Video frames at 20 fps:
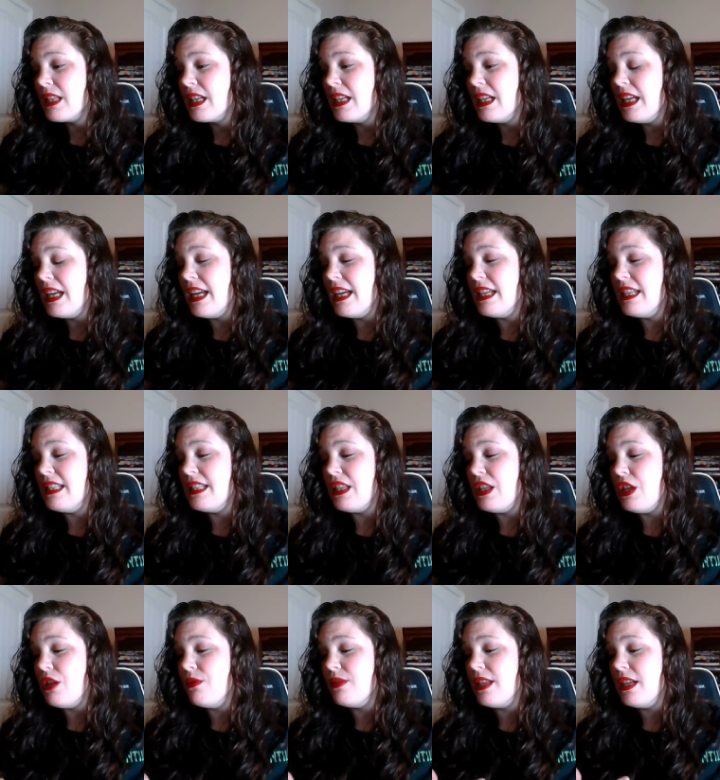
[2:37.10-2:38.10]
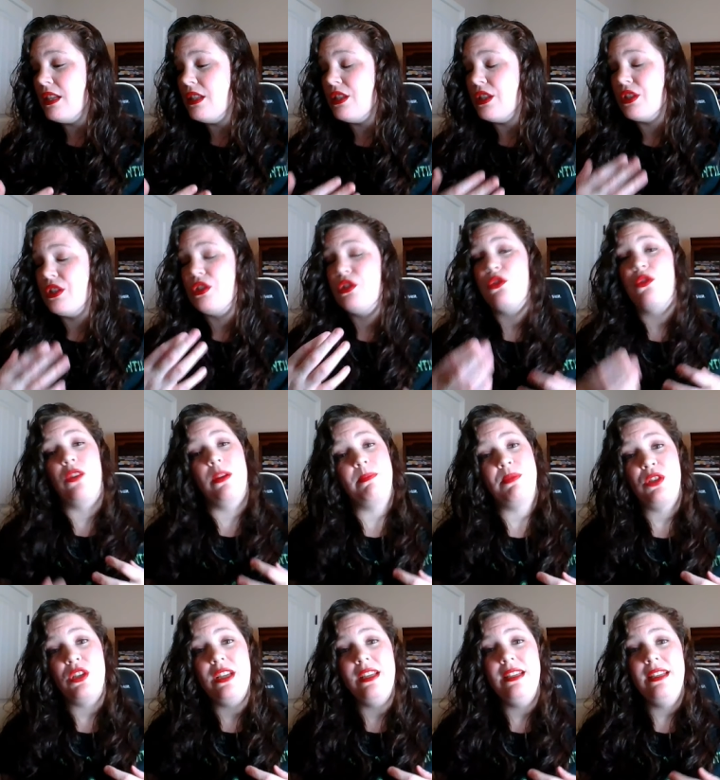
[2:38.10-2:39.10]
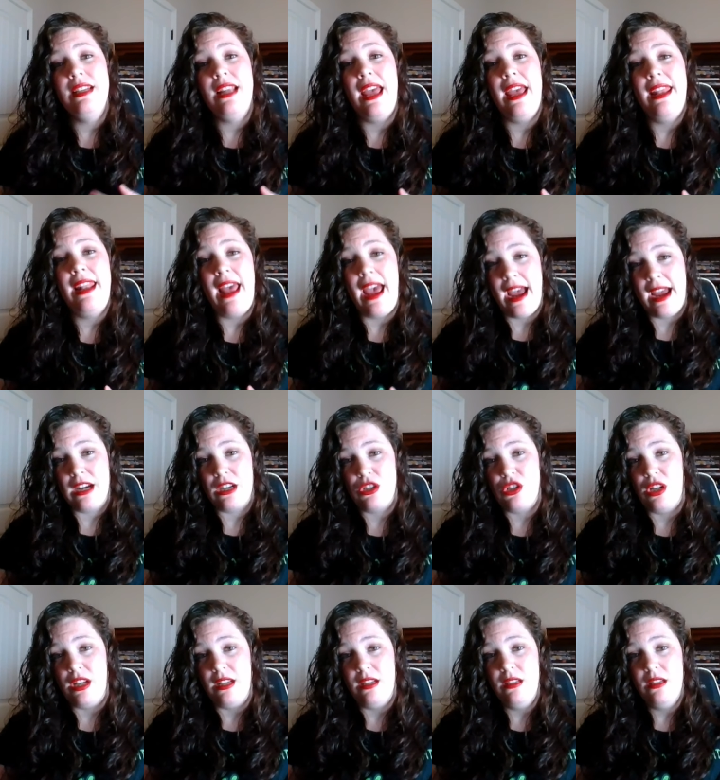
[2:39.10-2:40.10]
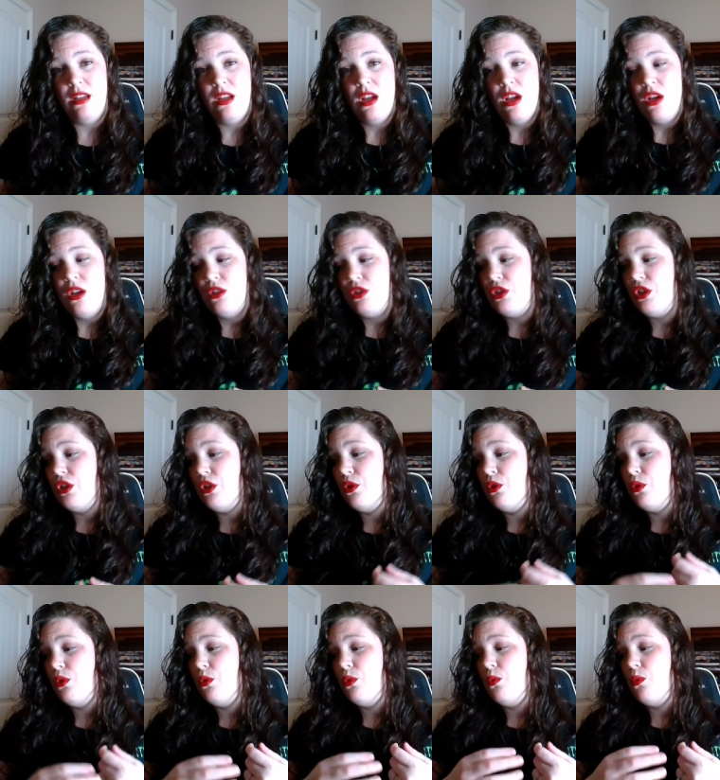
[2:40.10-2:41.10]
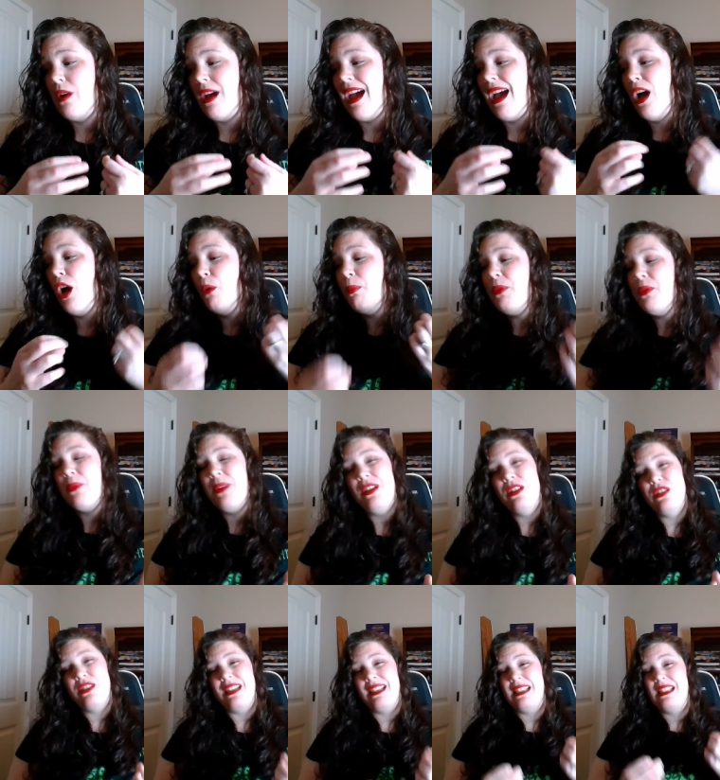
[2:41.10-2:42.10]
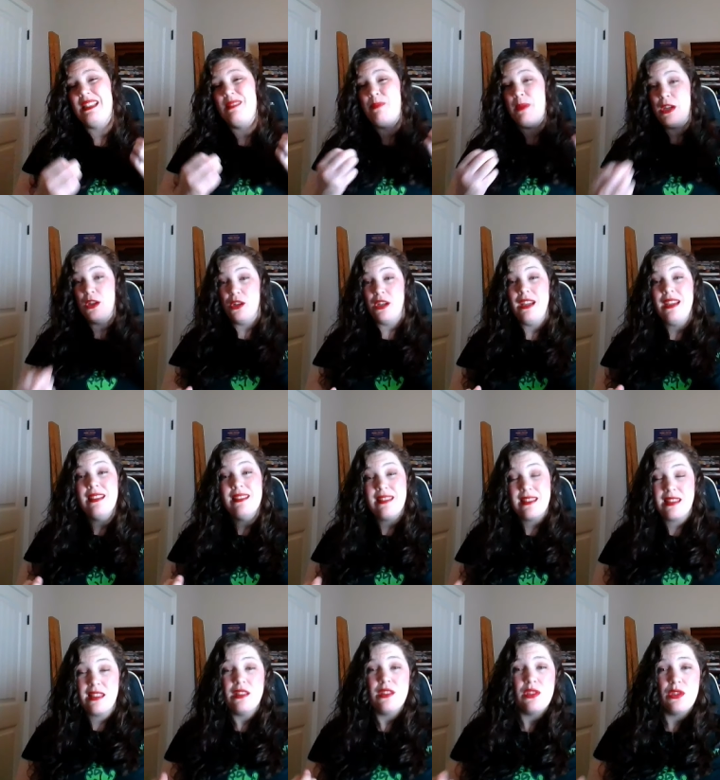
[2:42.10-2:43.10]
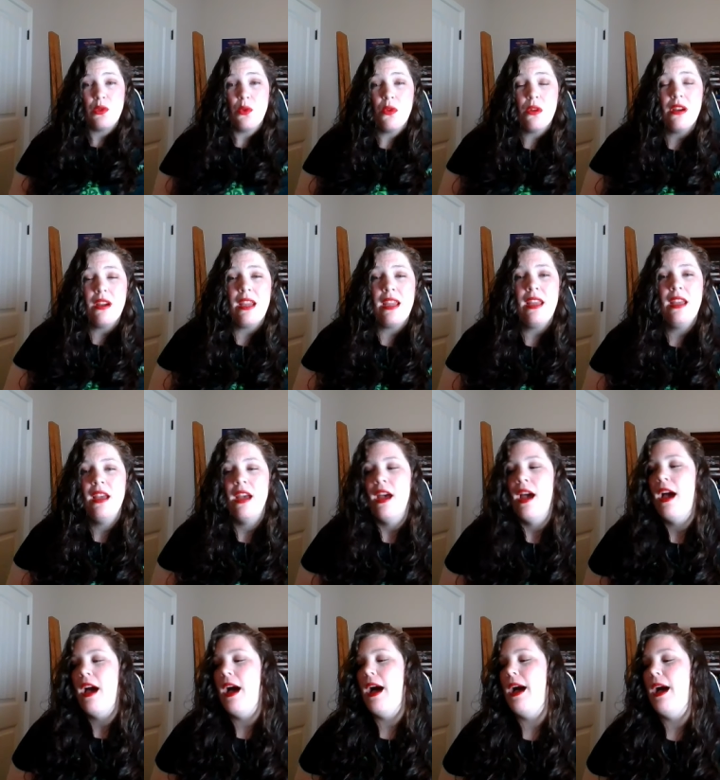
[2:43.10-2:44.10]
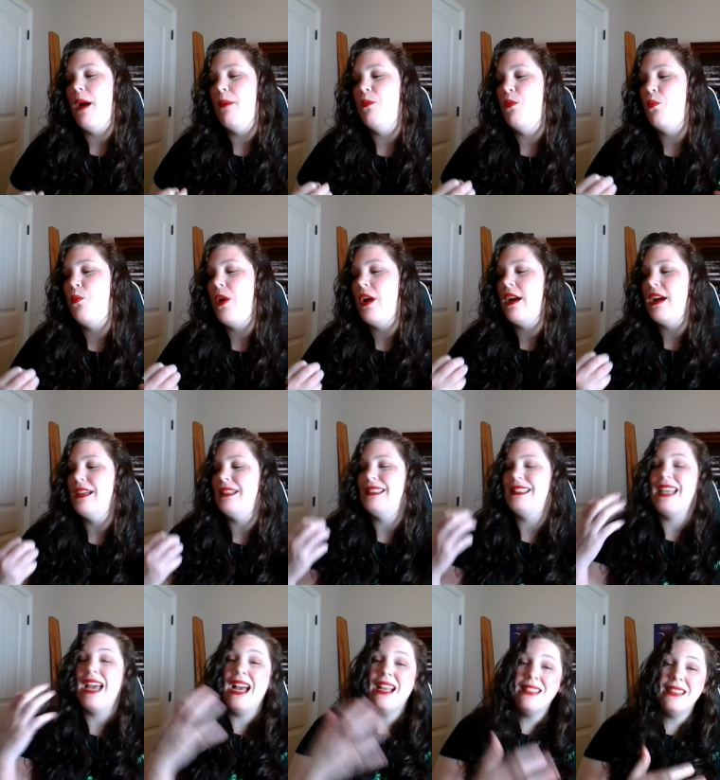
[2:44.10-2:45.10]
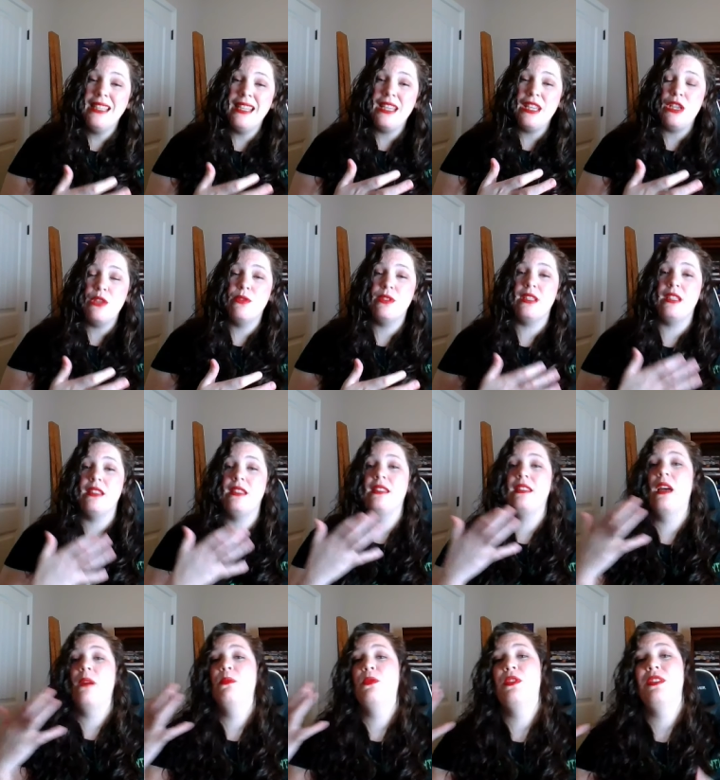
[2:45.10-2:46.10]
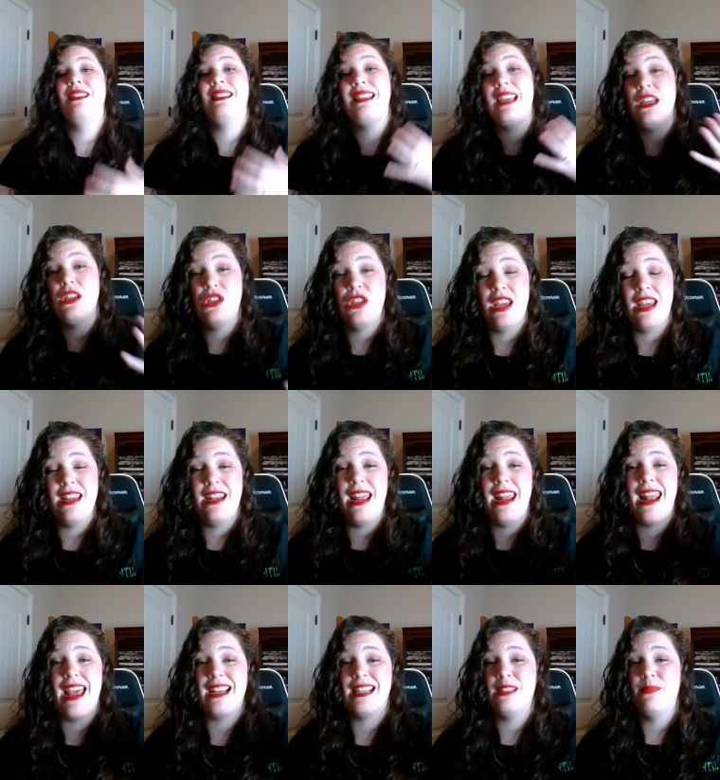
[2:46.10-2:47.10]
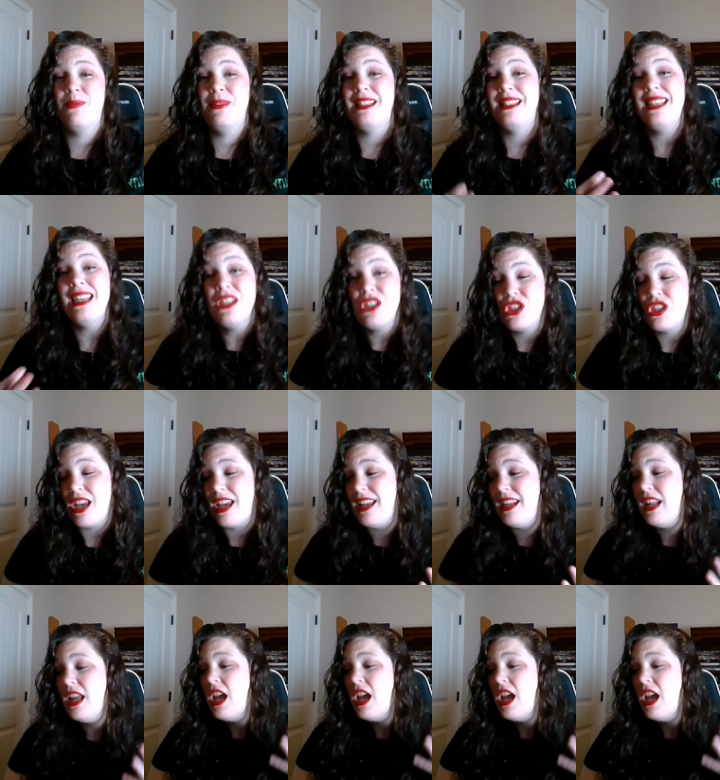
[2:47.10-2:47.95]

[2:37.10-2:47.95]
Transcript: is using description and action to help the readers experience the story, whereas telling uses summarization and exposition